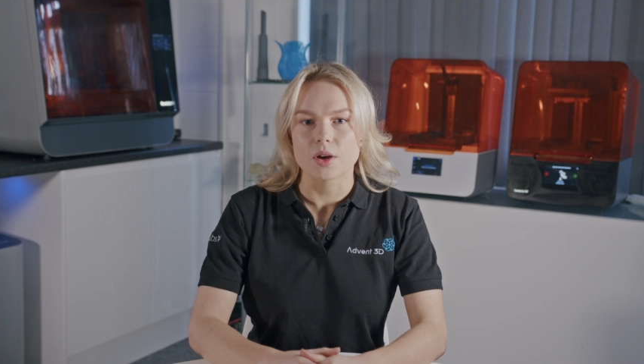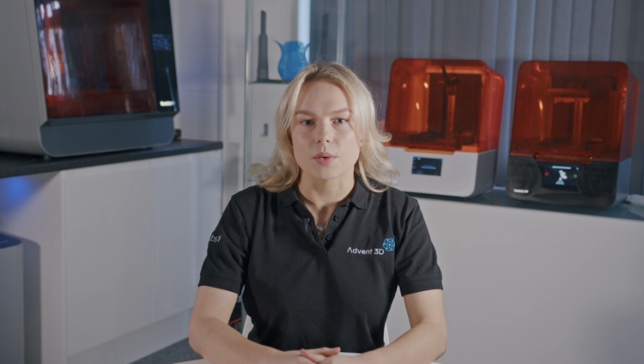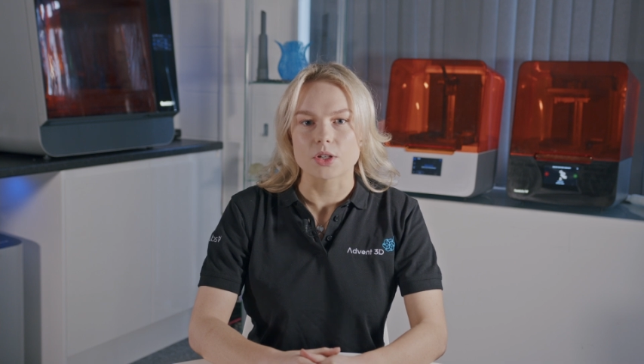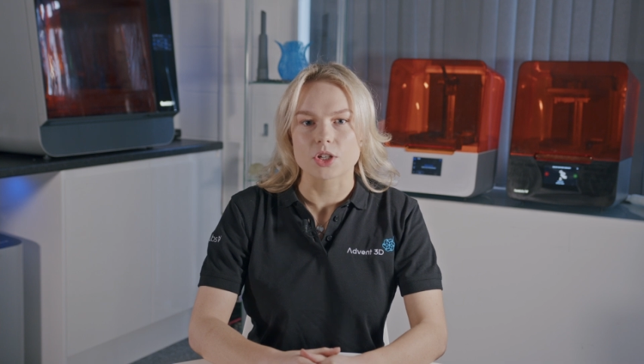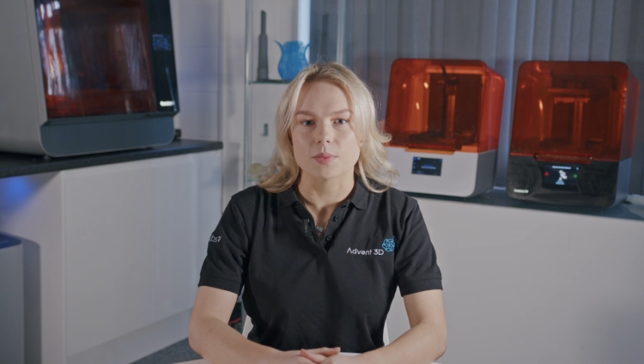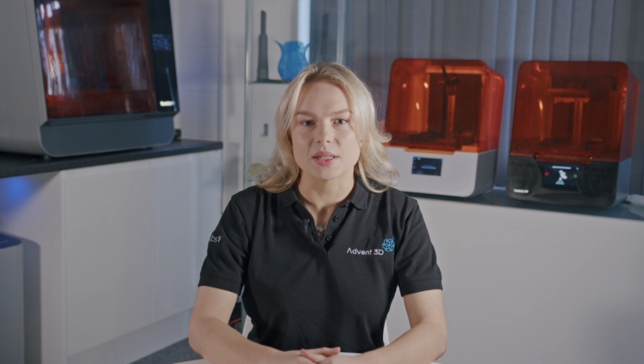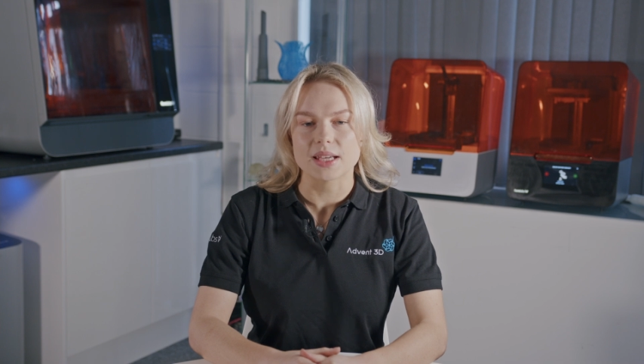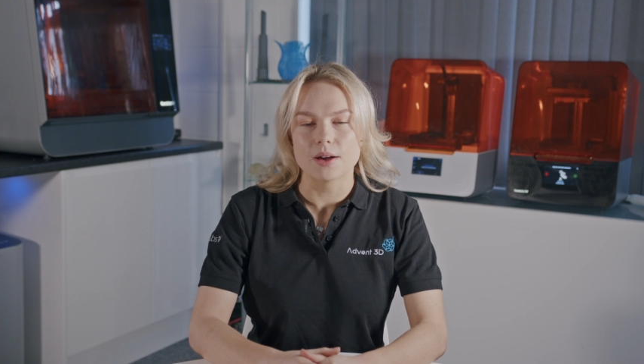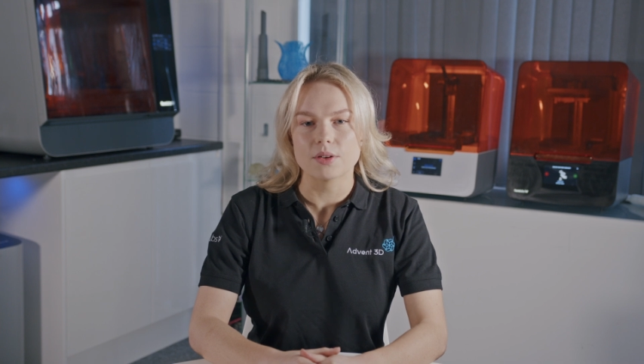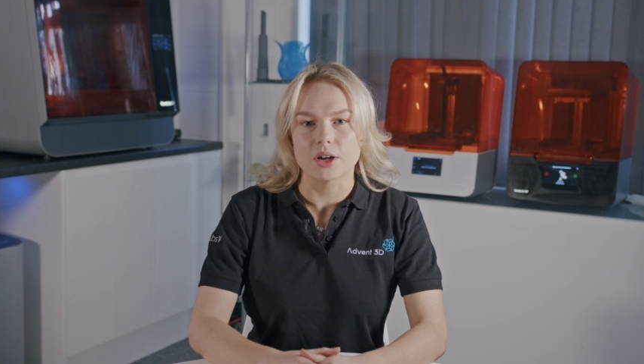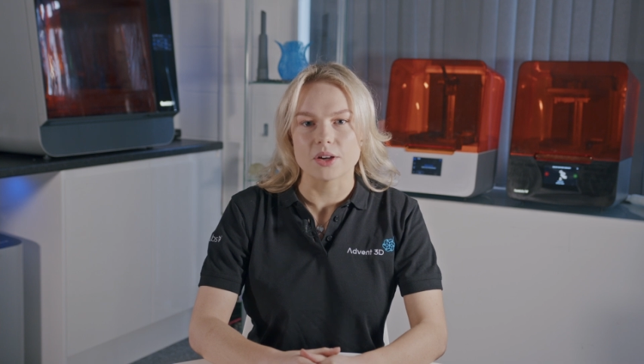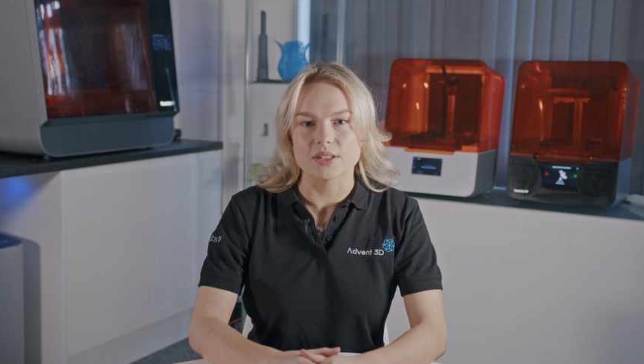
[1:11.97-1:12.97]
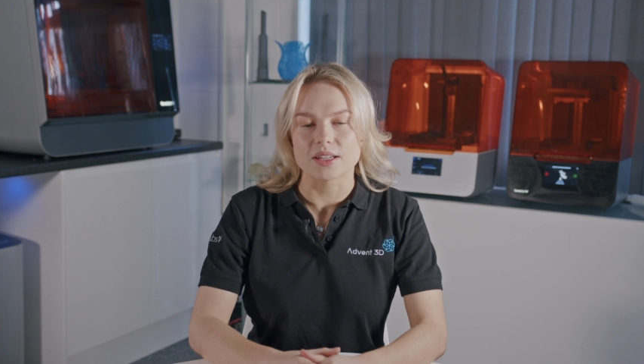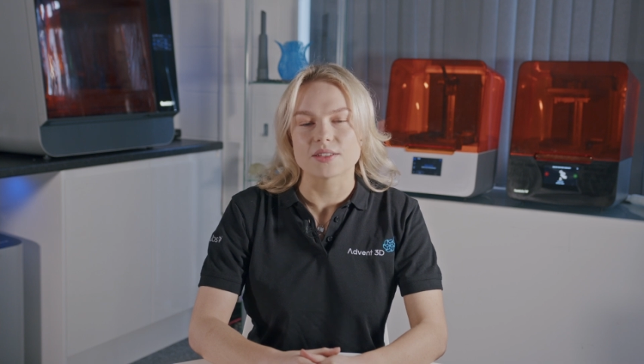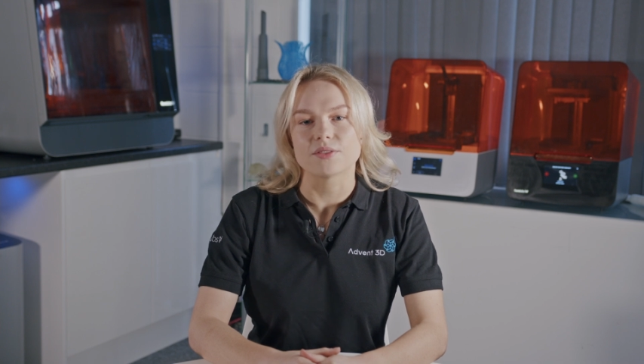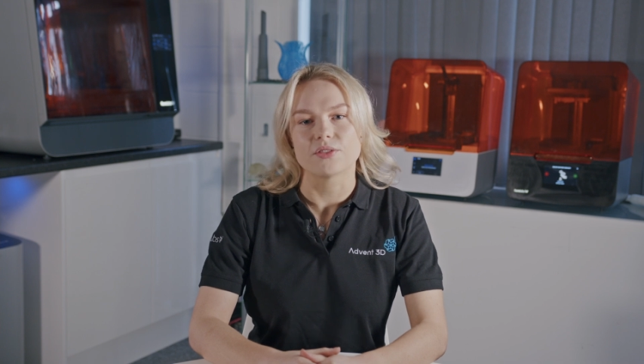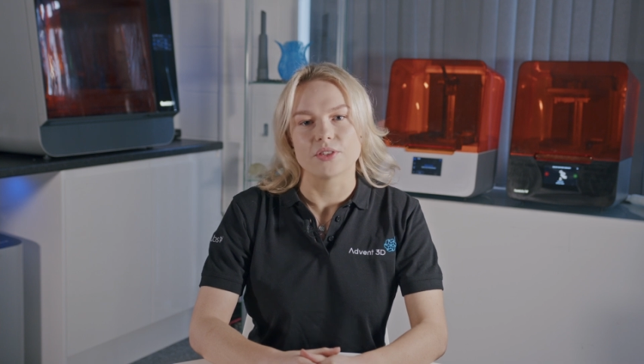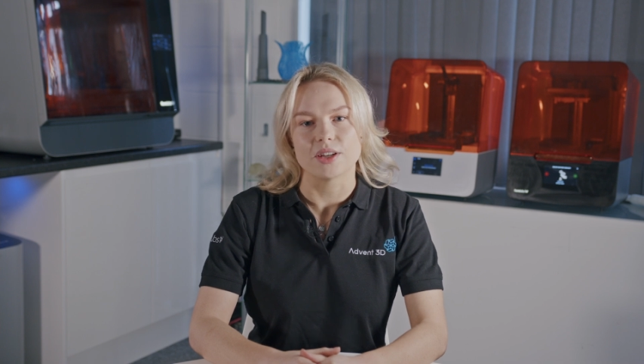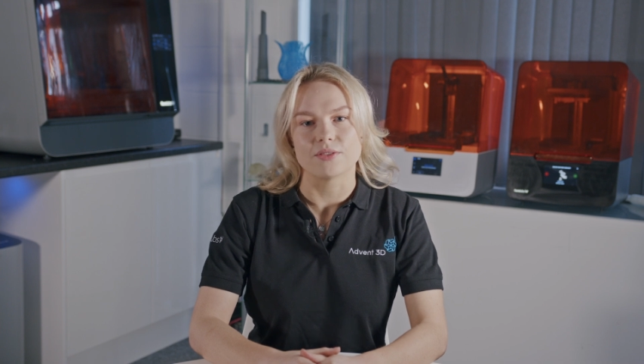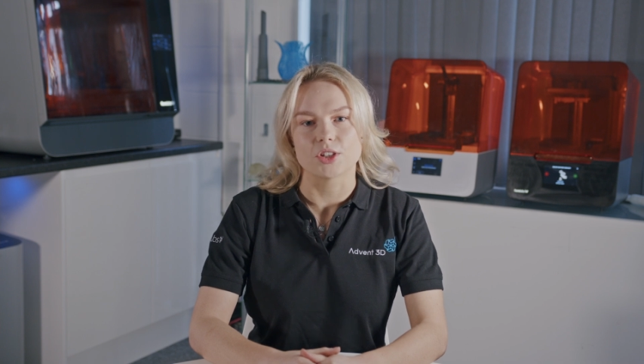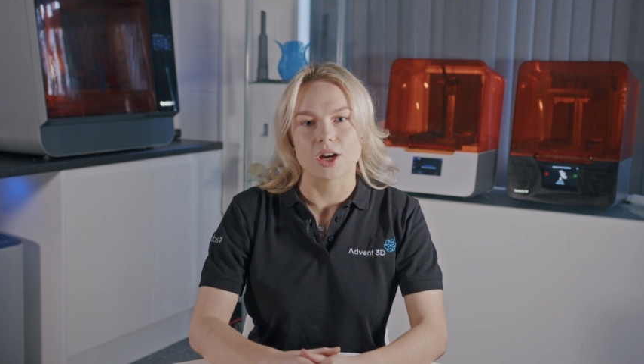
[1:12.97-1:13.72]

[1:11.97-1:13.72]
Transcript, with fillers: which can be downloaded free of